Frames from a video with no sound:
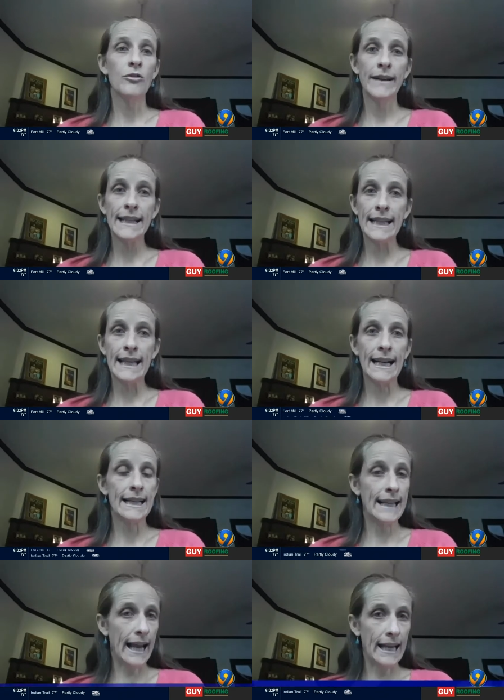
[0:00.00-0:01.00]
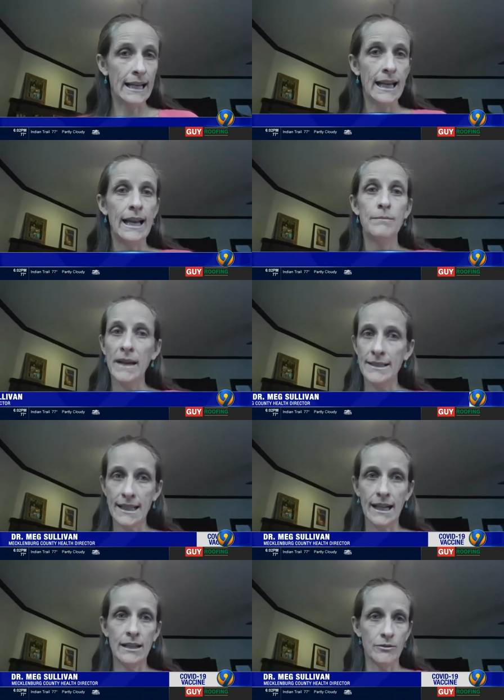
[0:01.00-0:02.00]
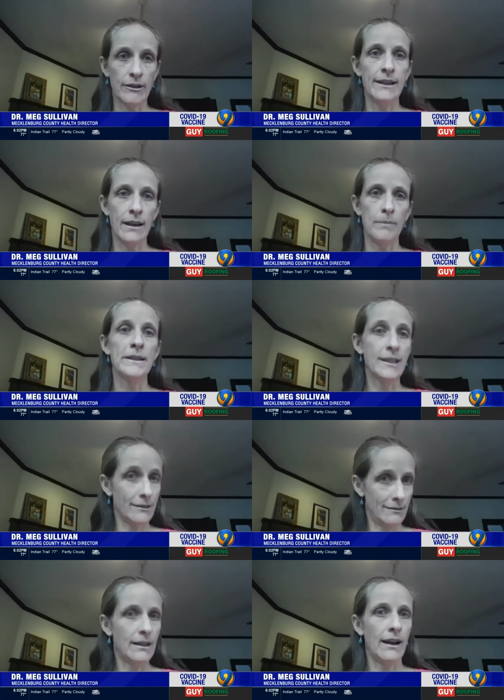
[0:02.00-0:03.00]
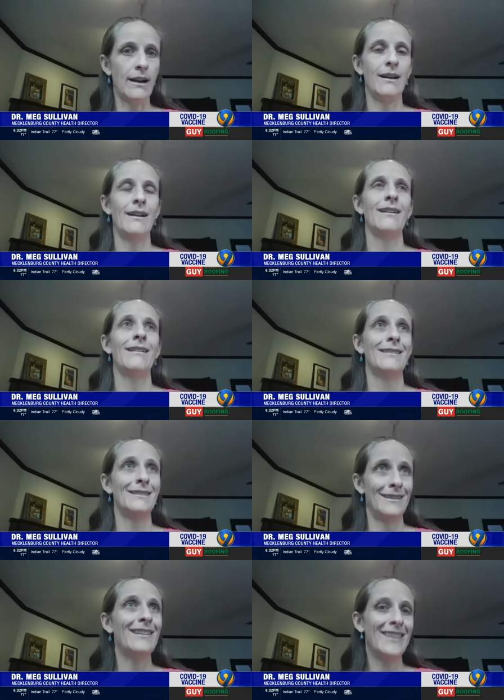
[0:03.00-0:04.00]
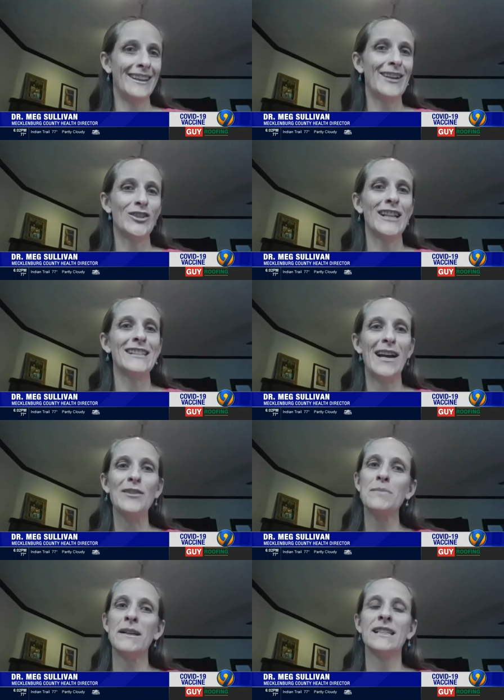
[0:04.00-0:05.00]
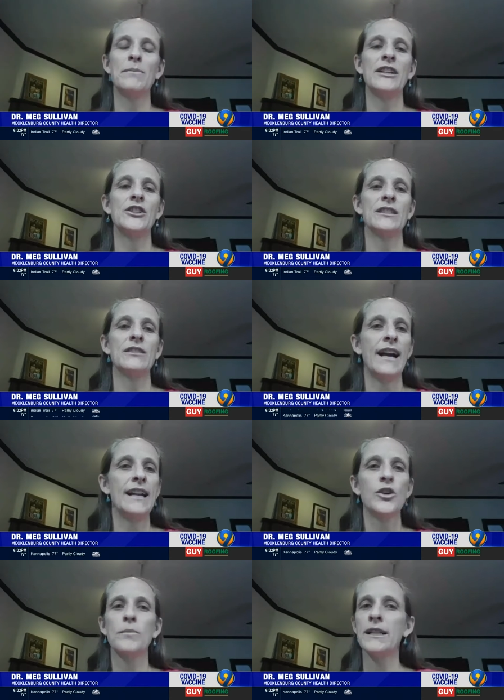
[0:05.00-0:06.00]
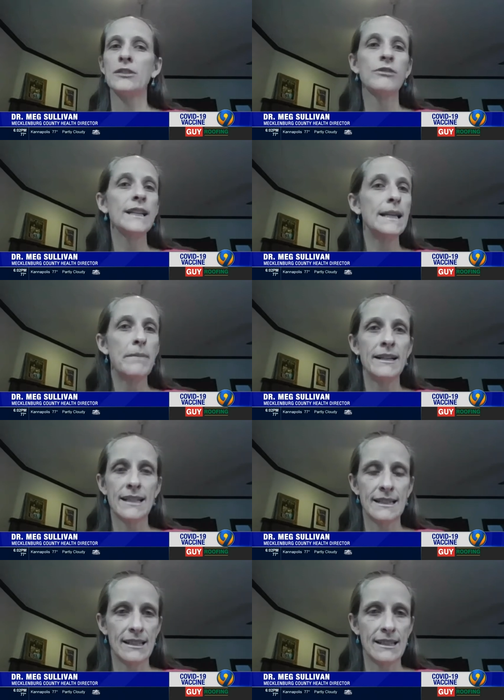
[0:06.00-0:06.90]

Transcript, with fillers: are really, again, and based on right up until uh, yesterday's announcement, it's been just Pfizer, but it's really based on